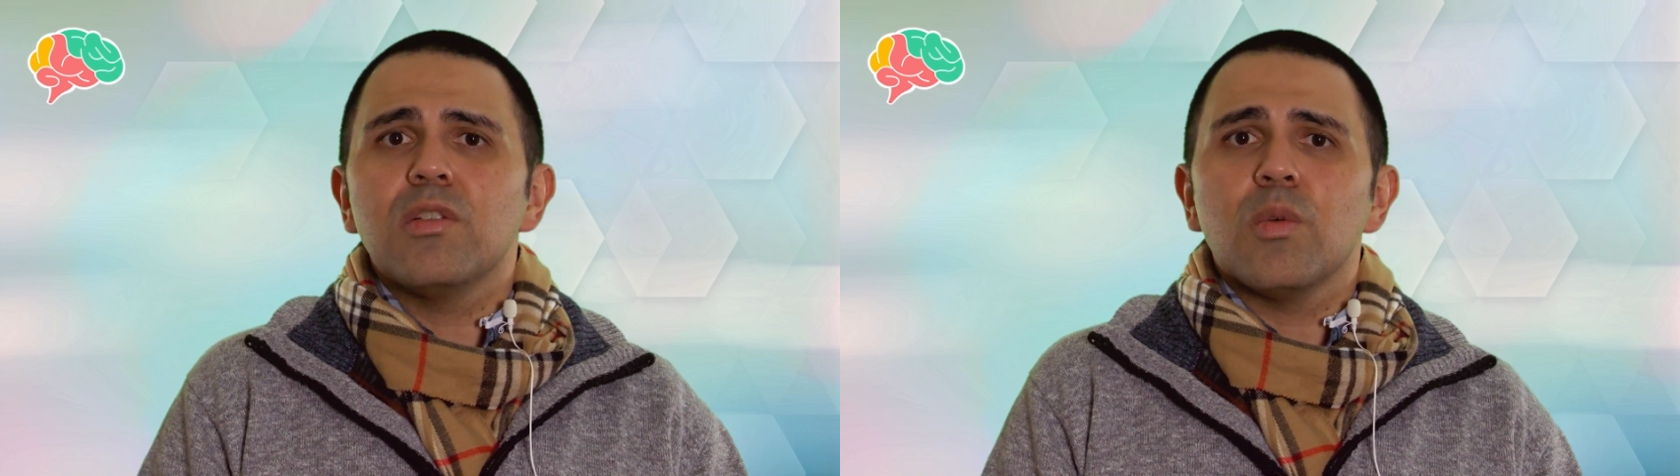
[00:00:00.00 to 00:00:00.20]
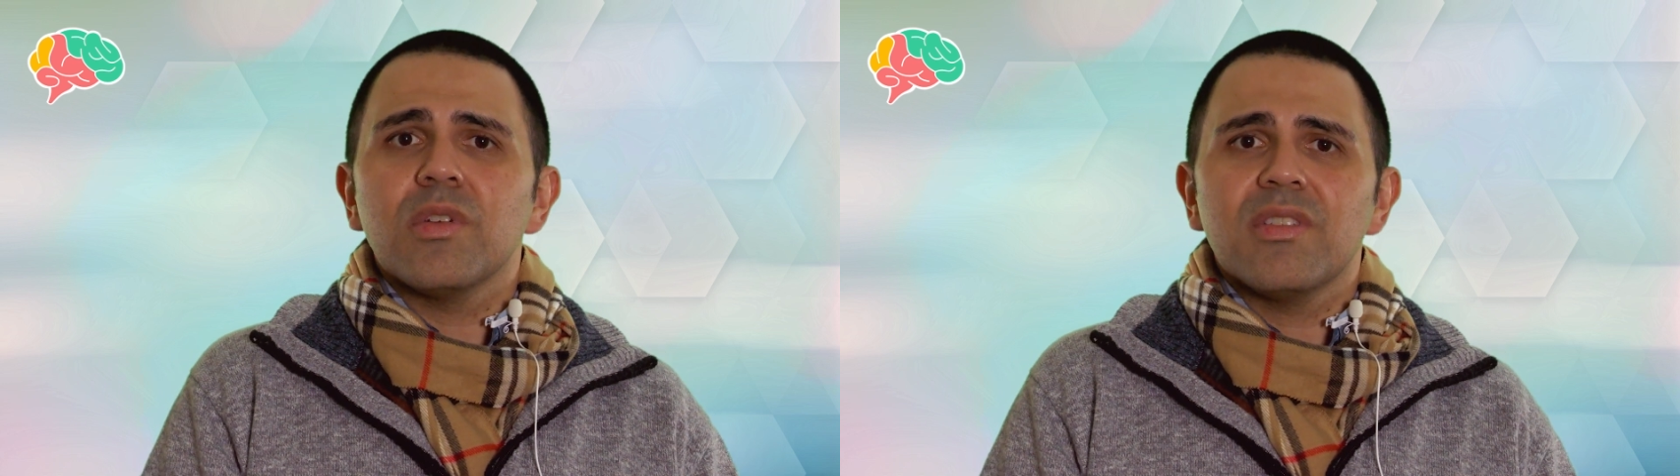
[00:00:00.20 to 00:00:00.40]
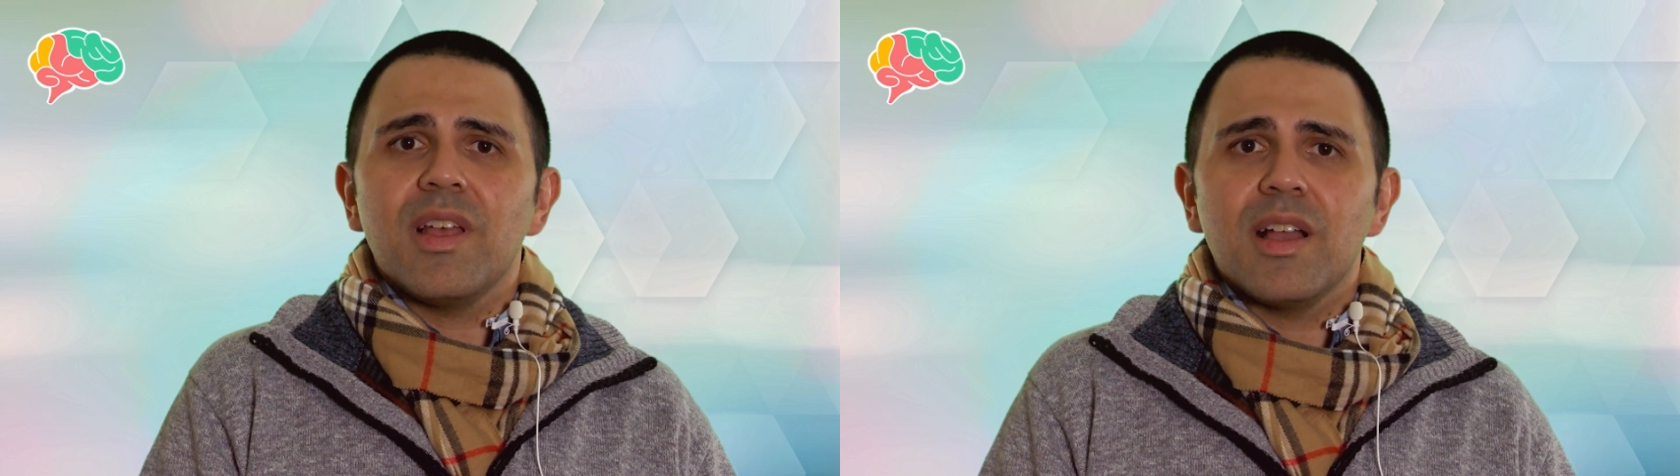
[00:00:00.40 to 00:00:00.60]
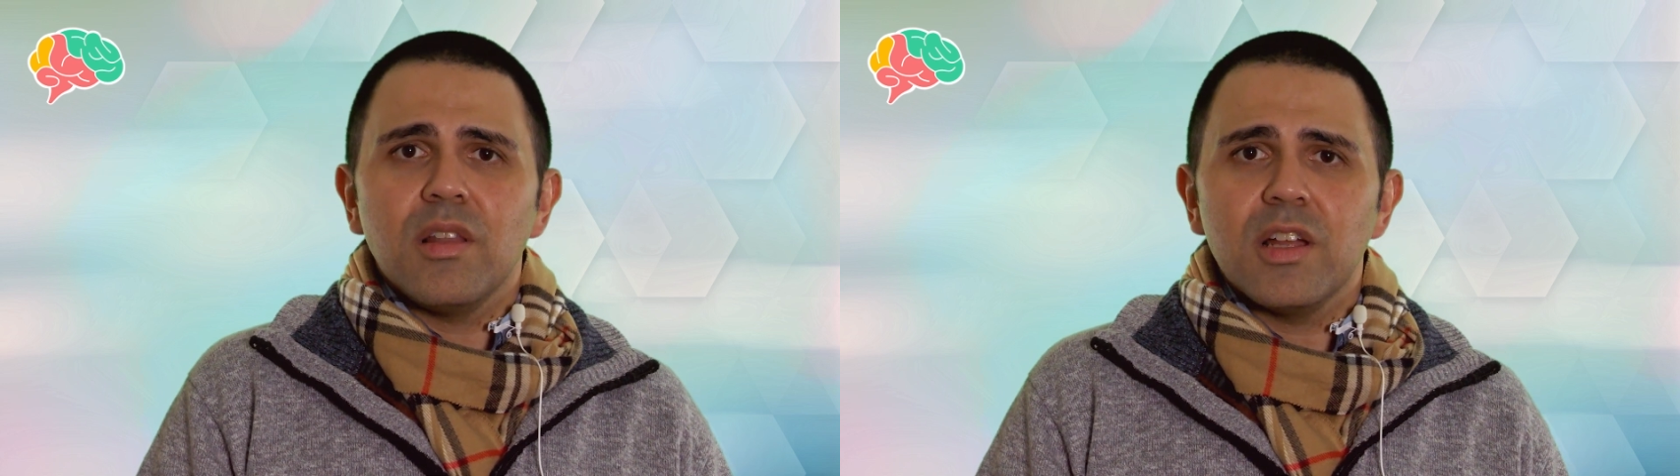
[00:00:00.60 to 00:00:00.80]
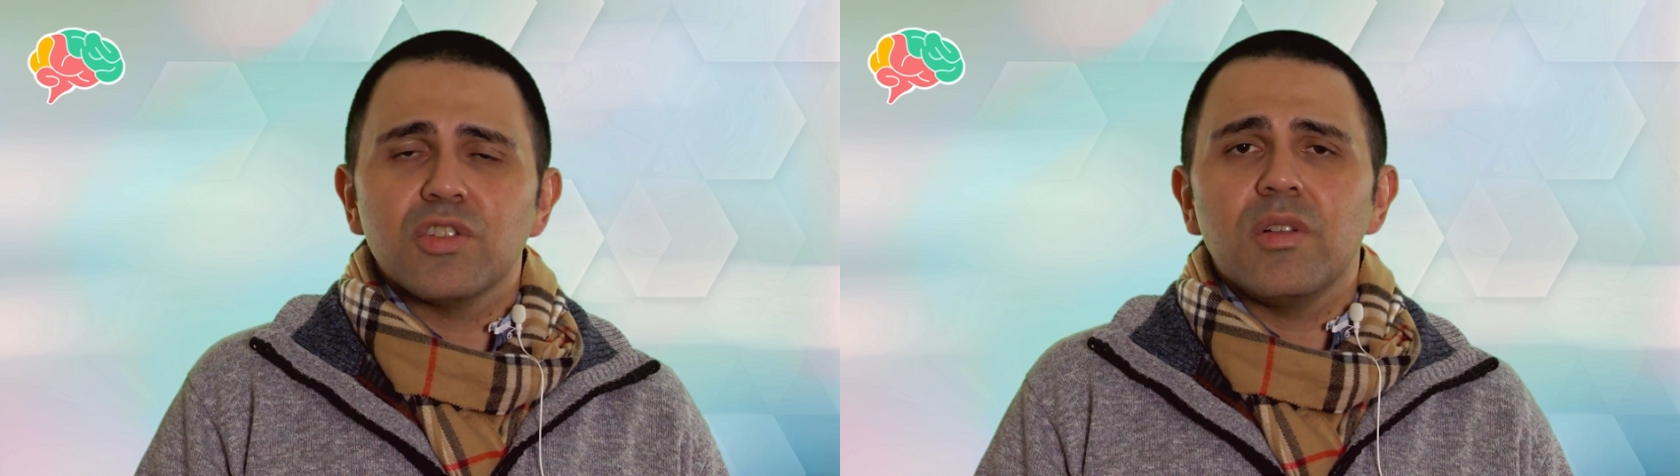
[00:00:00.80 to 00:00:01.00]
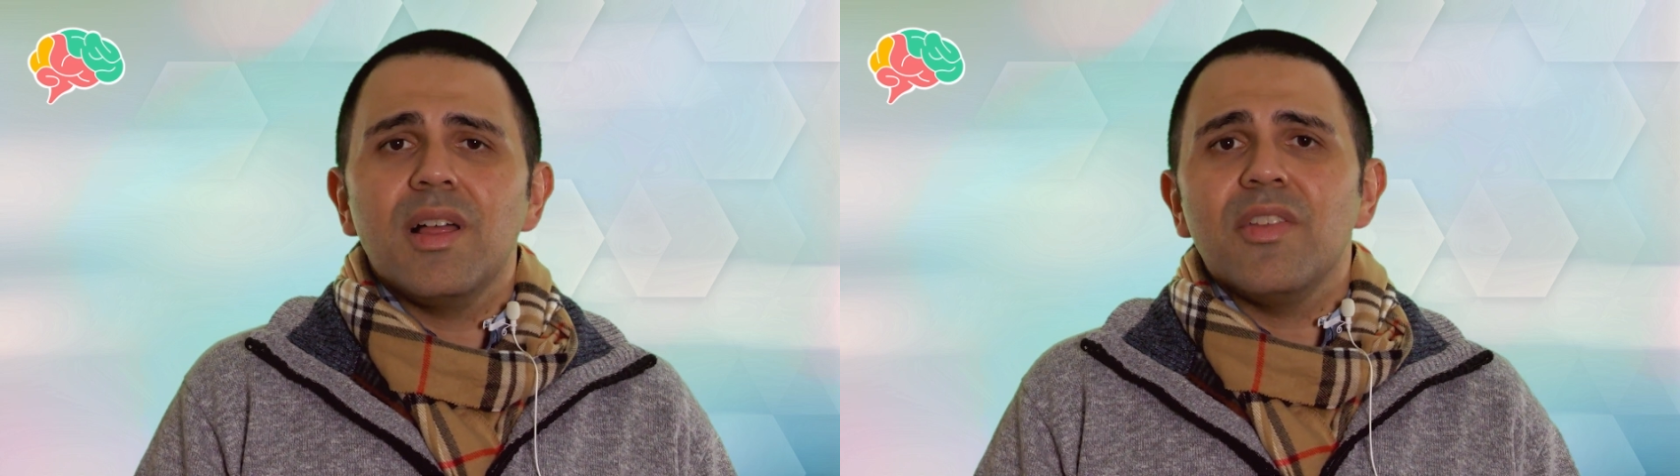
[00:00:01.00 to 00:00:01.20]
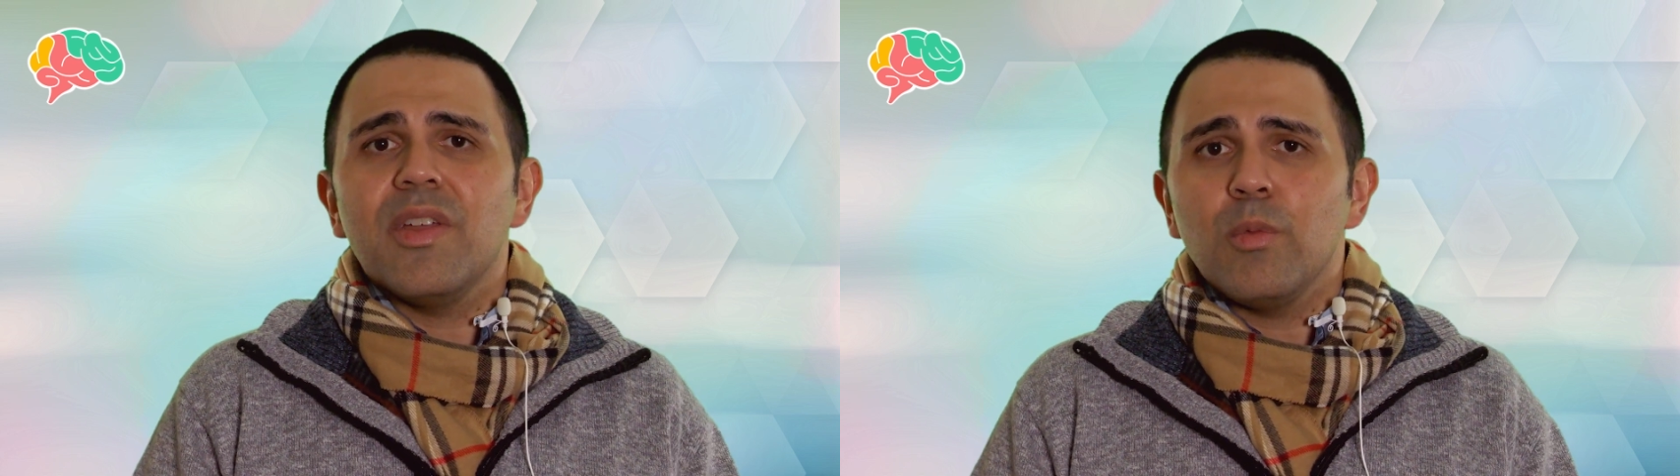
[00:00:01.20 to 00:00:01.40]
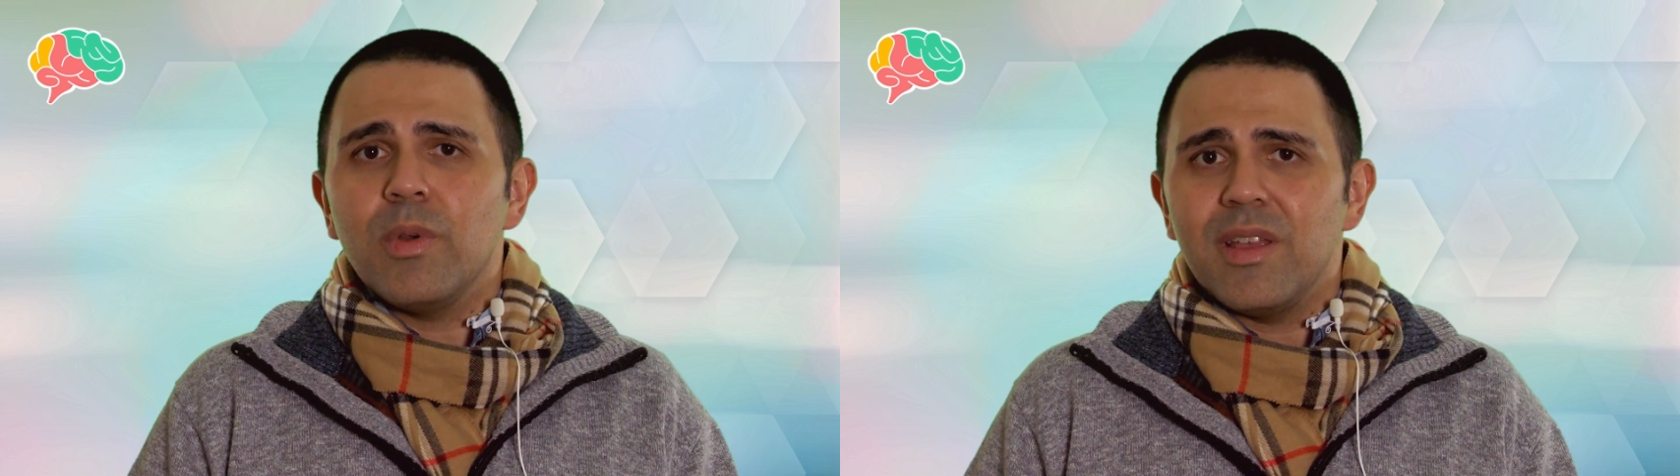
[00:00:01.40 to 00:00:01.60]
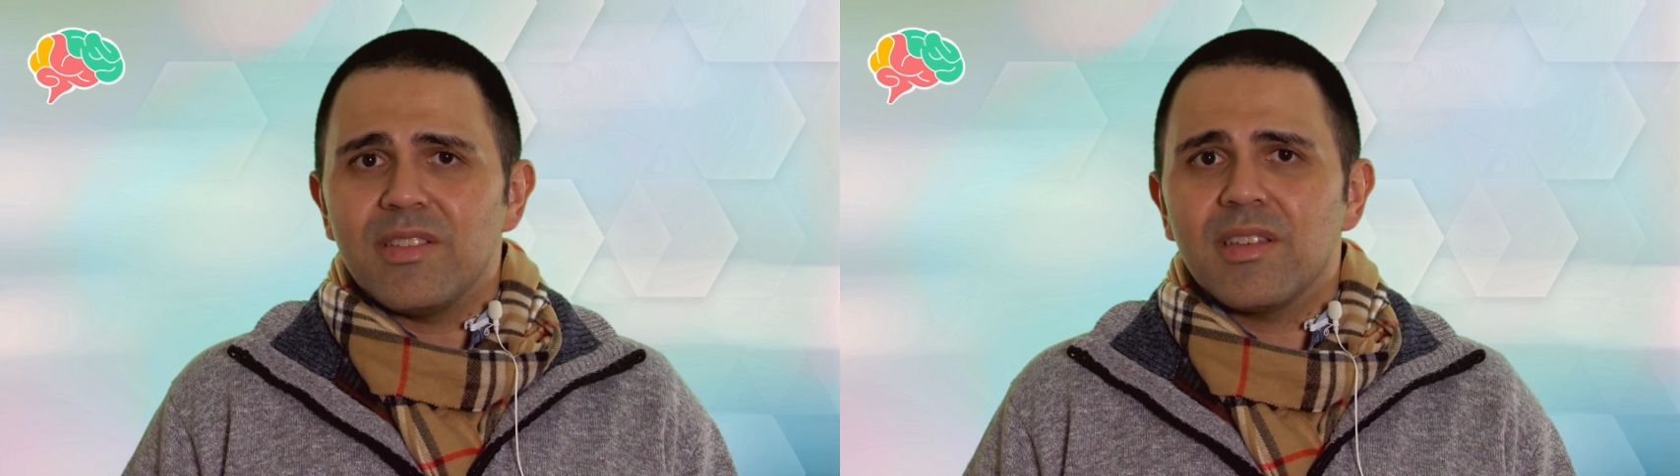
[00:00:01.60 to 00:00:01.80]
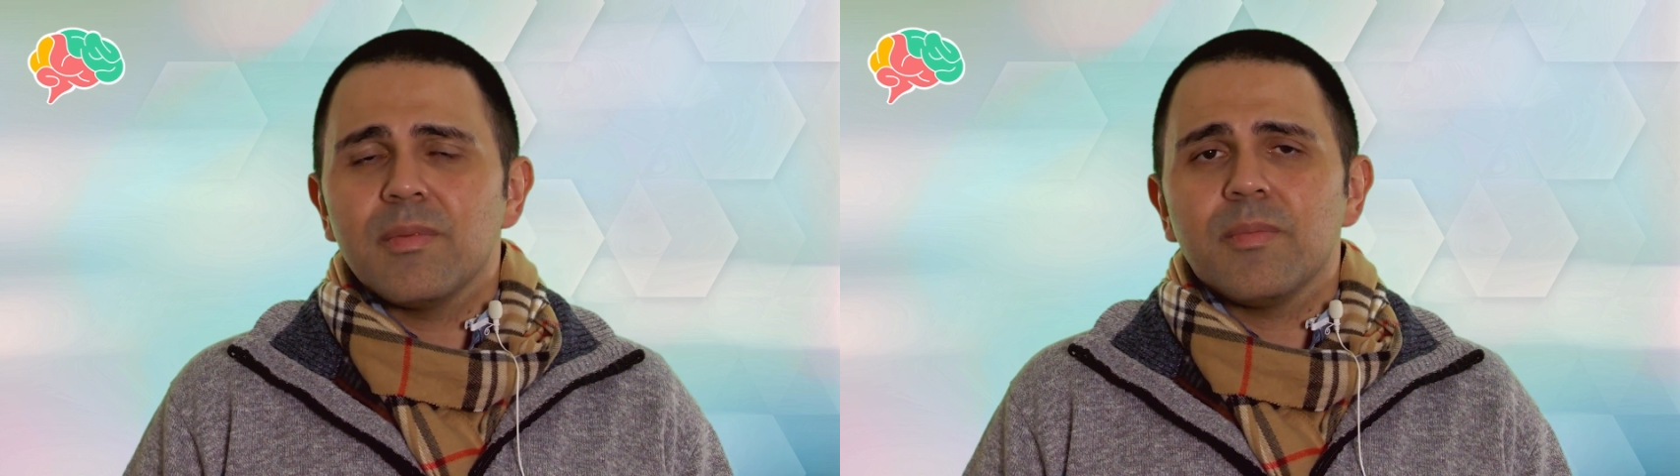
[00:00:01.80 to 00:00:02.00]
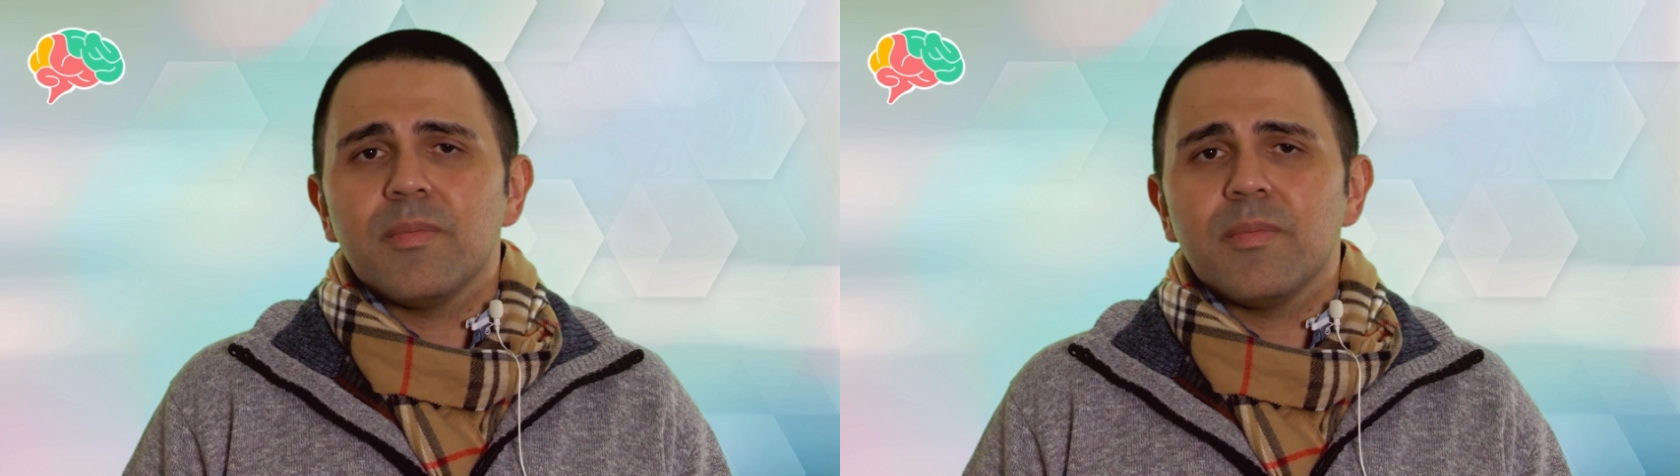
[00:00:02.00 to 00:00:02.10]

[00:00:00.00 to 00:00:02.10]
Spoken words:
or psychological health at risk.